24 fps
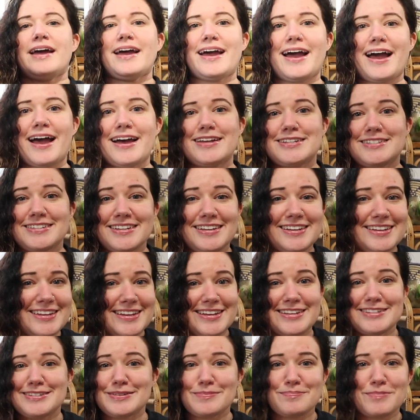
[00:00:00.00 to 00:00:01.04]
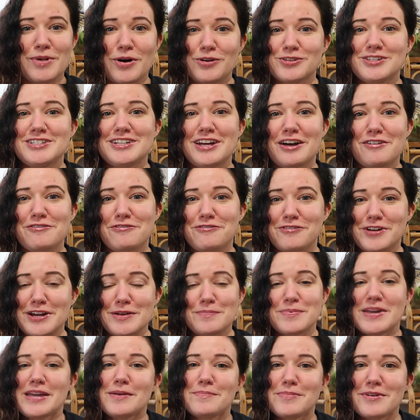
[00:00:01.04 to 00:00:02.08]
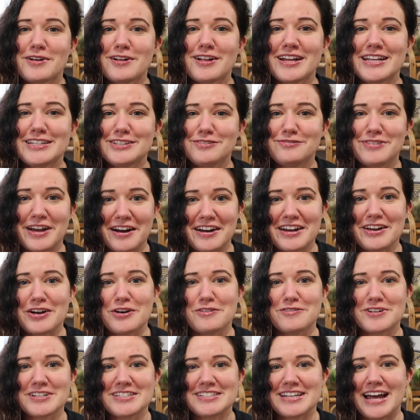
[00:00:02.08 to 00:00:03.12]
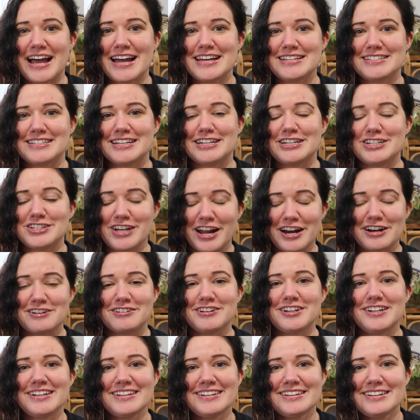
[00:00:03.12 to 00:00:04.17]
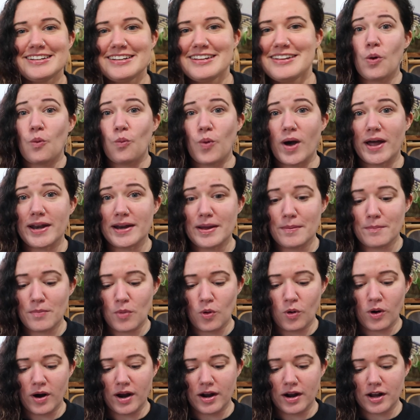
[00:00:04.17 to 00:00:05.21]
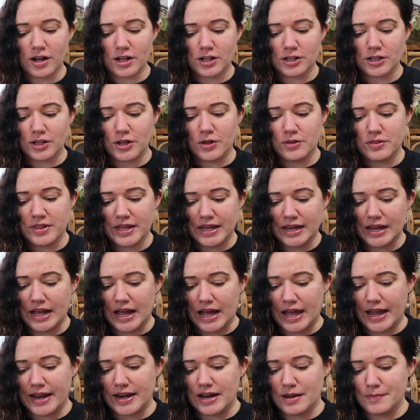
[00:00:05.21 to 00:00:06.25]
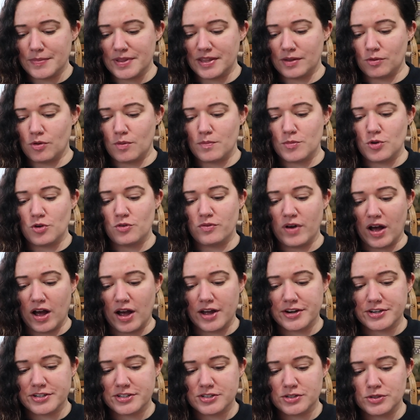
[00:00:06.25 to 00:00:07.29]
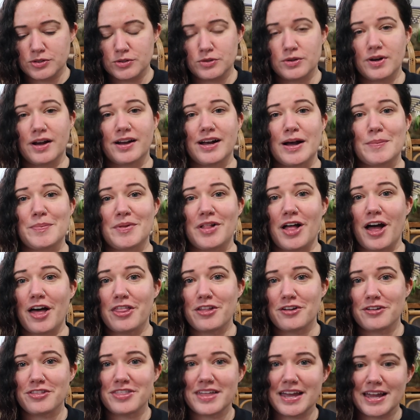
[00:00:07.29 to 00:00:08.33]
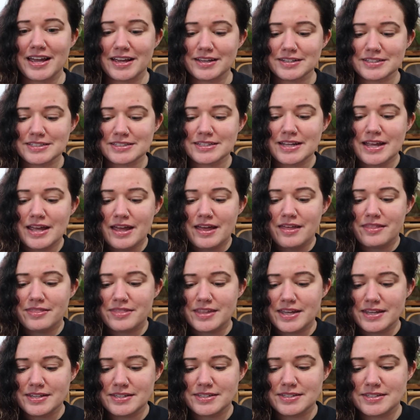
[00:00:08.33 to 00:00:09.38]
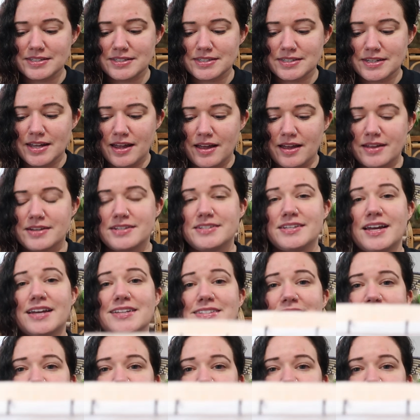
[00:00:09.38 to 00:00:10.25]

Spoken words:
as is most of Free People. It's very oversized in general. One more clothing item, and then we'll move on to a couple other things. This does